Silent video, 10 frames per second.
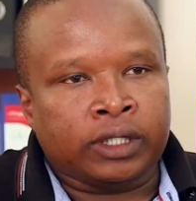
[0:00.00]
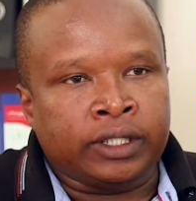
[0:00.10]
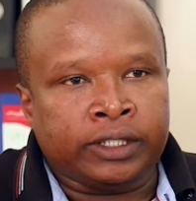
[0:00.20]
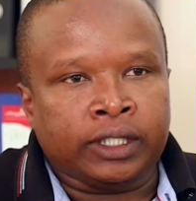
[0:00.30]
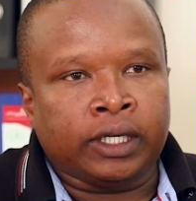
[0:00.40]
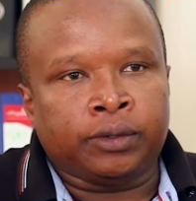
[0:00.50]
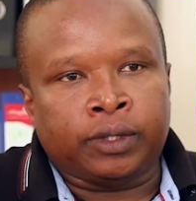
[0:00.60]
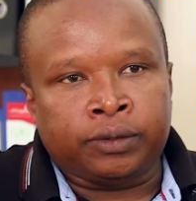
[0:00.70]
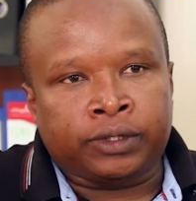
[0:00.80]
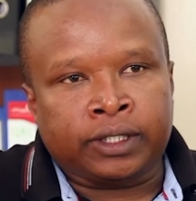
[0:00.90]
Initially, when
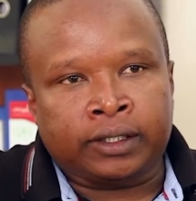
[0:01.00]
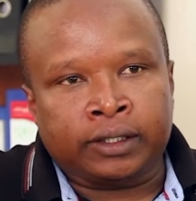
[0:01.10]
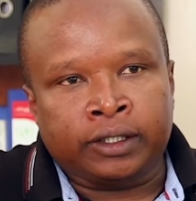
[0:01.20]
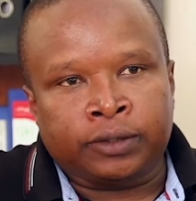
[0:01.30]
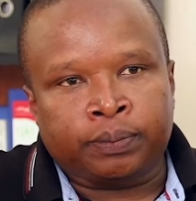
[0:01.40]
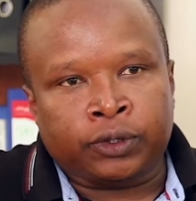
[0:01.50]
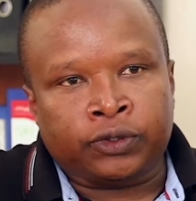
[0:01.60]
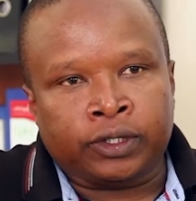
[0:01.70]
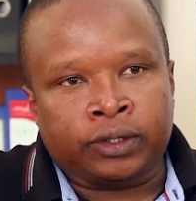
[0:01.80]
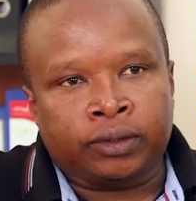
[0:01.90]
we started this
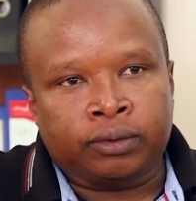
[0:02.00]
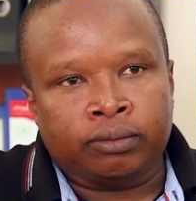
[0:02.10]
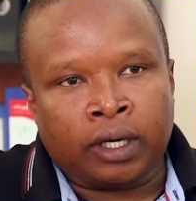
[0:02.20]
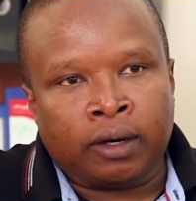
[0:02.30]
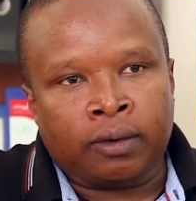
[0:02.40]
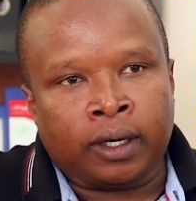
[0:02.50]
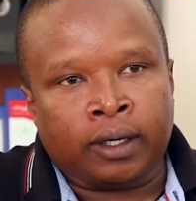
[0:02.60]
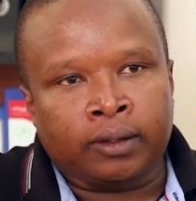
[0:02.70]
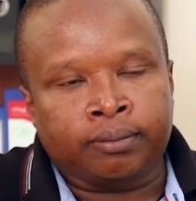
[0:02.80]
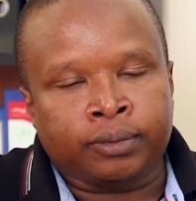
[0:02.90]
process,
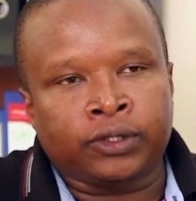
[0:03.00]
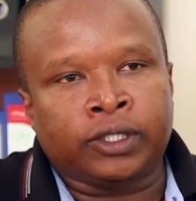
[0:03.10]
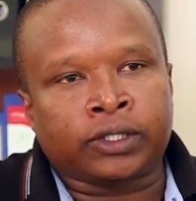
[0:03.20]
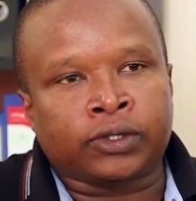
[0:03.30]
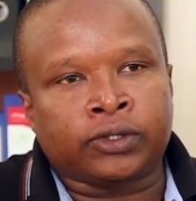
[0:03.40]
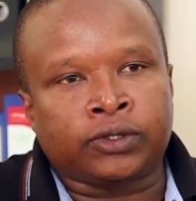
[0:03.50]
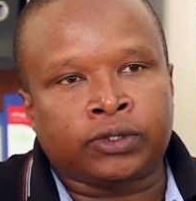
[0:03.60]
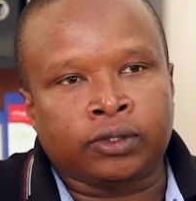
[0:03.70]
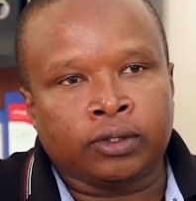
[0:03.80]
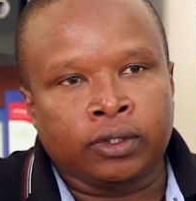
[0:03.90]
our
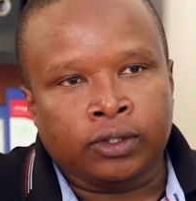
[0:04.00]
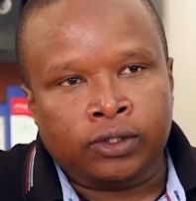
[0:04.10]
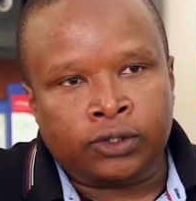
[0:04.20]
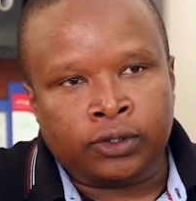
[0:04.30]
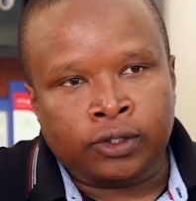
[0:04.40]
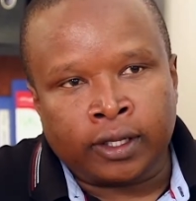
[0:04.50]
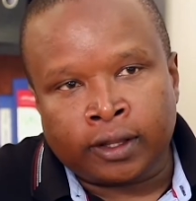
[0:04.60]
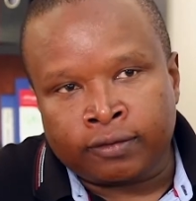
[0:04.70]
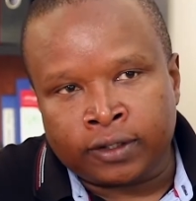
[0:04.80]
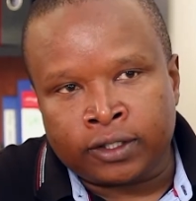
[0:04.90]
projections showed that the
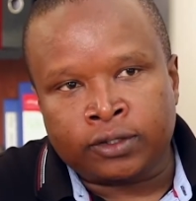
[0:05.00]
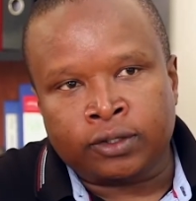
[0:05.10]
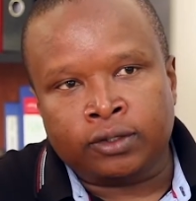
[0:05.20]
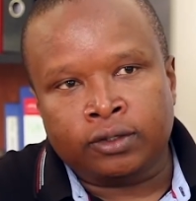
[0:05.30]
feedstock